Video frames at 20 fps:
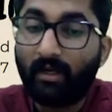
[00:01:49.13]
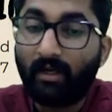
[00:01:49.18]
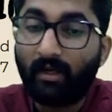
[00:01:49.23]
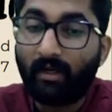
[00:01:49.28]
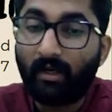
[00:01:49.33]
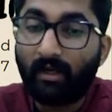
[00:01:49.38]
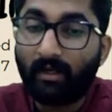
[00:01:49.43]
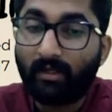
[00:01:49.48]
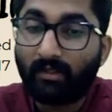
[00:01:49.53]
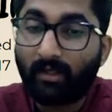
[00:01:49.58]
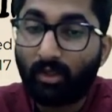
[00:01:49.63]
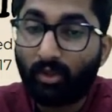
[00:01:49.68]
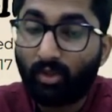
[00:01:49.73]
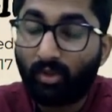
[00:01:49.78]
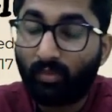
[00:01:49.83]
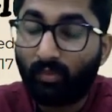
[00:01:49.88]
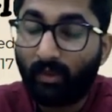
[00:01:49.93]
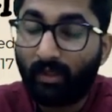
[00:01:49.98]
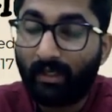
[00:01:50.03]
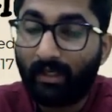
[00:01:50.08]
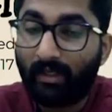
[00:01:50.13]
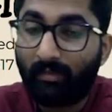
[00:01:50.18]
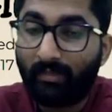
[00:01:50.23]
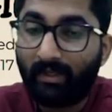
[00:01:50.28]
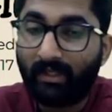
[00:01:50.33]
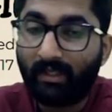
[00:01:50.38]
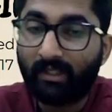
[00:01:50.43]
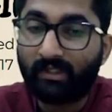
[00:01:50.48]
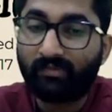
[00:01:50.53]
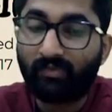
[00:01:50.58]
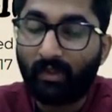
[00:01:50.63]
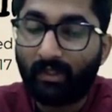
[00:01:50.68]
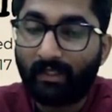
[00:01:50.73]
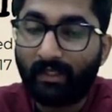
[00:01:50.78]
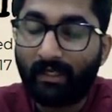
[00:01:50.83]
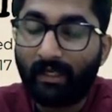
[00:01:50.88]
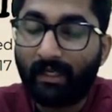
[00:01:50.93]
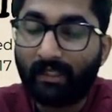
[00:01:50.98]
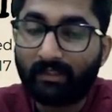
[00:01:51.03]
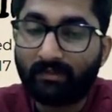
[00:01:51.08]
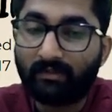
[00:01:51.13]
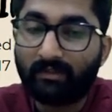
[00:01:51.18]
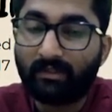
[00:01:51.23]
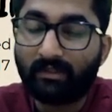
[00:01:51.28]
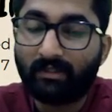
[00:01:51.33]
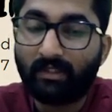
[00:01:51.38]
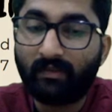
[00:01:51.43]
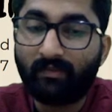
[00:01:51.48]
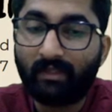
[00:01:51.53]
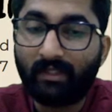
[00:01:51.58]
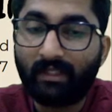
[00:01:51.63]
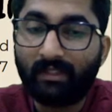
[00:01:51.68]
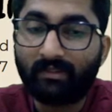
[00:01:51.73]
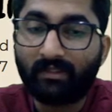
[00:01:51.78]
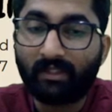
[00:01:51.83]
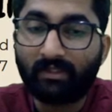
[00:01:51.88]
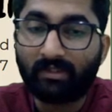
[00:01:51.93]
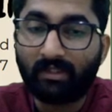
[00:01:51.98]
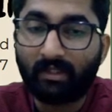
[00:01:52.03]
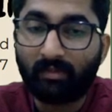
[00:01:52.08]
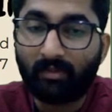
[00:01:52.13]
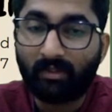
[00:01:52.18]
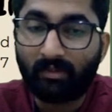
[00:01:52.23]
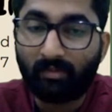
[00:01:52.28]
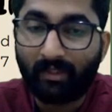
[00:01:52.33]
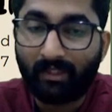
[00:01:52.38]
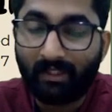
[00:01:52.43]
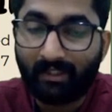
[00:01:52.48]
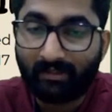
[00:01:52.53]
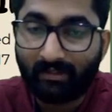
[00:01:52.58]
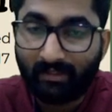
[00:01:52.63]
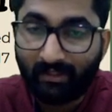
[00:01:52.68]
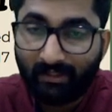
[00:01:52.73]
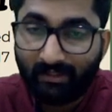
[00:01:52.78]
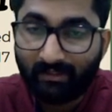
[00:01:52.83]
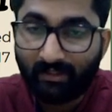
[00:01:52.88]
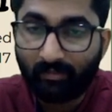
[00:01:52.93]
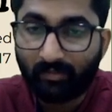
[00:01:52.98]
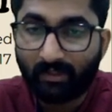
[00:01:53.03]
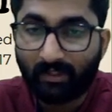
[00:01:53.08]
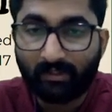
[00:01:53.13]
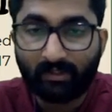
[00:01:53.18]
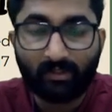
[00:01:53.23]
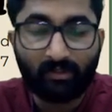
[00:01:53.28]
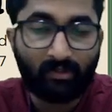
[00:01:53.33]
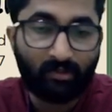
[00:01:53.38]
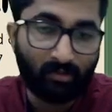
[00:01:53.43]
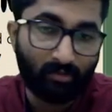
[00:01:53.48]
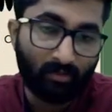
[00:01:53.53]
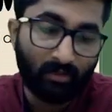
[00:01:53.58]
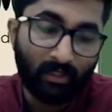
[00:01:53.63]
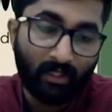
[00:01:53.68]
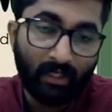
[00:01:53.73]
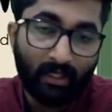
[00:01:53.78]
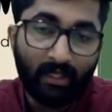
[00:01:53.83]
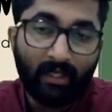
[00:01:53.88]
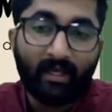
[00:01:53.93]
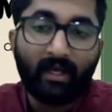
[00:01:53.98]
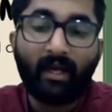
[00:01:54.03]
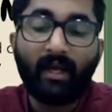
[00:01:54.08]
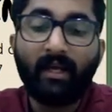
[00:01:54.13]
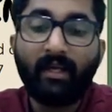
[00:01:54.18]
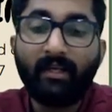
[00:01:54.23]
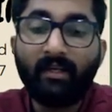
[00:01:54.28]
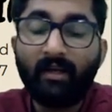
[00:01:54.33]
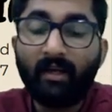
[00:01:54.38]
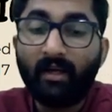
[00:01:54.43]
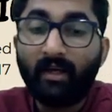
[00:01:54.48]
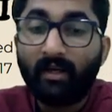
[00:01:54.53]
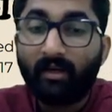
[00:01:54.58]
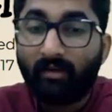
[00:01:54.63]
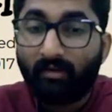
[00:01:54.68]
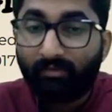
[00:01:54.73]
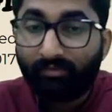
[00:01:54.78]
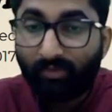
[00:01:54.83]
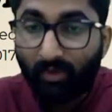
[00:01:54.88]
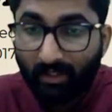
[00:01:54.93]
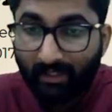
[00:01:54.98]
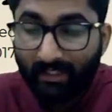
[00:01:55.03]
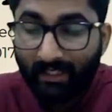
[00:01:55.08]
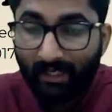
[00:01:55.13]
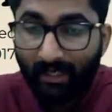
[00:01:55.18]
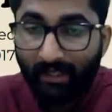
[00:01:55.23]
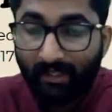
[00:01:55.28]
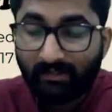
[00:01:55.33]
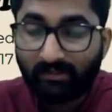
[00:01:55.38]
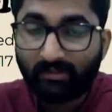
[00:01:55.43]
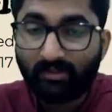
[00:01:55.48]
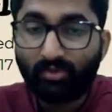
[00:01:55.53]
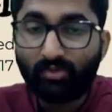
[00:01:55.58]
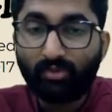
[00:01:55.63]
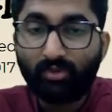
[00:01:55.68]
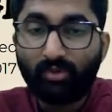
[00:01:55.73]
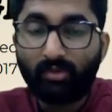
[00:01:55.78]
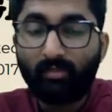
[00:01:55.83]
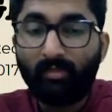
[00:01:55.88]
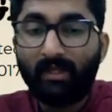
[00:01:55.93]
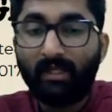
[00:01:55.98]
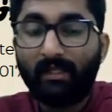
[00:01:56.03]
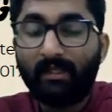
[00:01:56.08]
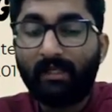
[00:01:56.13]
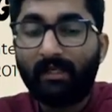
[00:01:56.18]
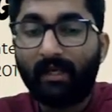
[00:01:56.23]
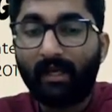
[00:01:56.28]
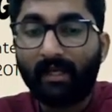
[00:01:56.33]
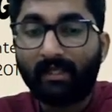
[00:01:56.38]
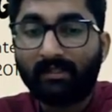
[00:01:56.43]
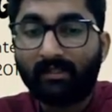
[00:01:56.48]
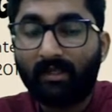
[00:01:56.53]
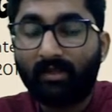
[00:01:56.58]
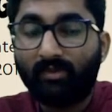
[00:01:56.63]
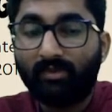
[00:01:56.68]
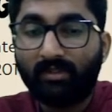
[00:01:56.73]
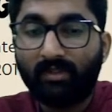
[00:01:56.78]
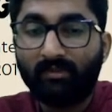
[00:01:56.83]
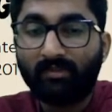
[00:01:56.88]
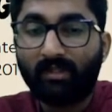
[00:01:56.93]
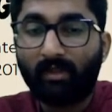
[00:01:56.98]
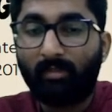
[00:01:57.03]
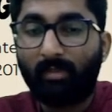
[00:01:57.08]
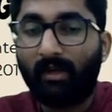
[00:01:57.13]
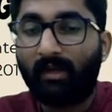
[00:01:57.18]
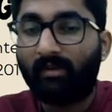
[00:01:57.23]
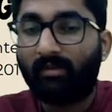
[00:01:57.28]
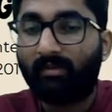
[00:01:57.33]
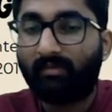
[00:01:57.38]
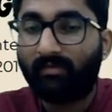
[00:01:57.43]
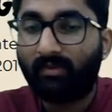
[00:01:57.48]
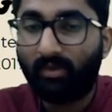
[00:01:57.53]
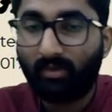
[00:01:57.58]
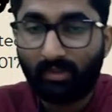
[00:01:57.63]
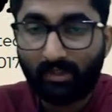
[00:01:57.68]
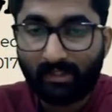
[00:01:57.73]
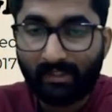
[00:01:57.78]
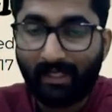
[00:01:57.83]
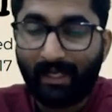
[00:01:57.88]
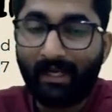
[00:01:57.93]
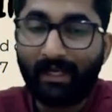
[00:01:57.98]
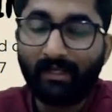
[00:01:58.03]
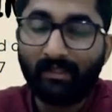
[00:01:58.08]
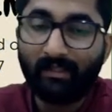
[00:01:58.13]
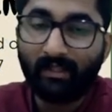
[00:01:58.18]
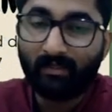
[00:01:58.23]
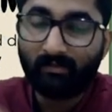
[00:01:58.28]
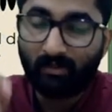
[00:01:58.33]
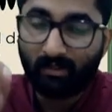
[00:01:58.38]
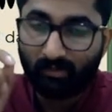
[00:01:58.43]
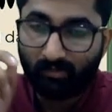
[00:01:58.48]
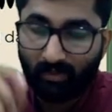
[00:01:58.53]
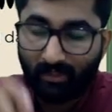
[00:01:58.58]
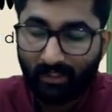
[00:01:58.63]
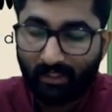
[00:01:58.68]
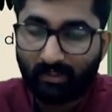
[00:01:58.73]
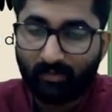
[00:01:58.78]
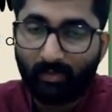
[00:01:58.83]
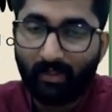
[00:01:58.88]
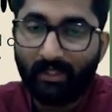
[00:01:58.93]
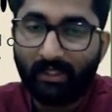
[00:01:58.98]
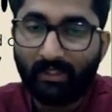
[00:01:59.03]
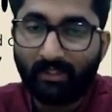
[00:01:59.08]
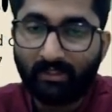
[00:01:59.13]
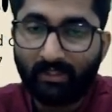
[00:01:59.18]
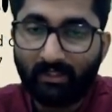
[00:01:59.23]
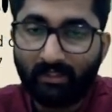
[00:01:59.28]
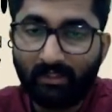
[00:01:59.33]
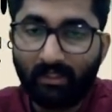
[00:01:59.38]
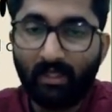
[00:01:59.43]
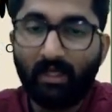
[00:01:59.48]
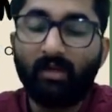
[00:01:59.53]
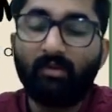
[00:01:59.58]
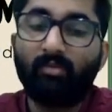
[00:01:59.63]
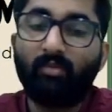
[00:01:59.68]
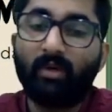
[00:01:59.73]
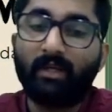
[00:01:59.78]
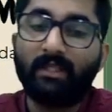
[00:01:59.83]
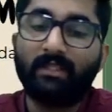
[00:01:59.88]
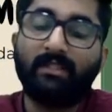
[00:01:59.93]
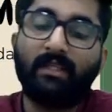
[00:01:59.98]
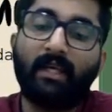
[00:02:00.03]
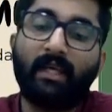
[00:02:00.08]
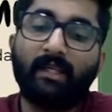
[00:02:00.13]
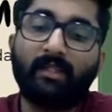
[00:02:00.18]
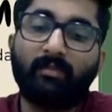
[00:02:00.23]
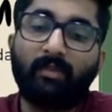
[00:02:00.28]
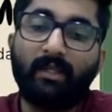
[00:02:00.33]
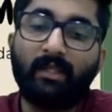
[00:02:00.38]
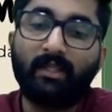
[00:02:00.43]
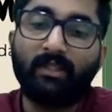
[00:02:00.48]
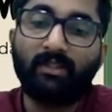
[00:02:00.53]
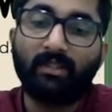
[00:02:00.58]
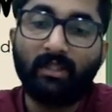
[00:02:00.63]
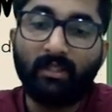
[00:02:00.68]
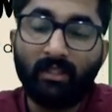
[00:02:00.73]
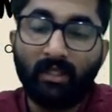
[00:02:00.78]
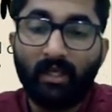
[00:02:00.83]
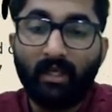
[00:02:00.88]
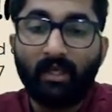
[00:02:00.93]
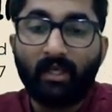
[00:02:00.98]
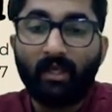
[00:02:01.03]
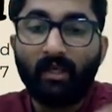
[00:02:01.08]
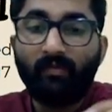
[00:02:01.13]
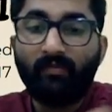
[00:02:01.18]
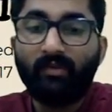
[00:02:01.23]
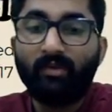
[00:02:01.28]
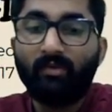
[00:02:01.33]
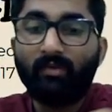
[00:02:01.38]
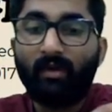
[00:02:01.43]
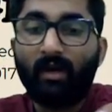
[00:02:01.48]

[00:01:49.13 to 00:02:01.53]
turnover limit is 40 lakhs, which is given in section number 23 subsection 2. And 40 lakhs, you should be the exclusive supplier of goods. And there was one explanation. What is the explanation? If you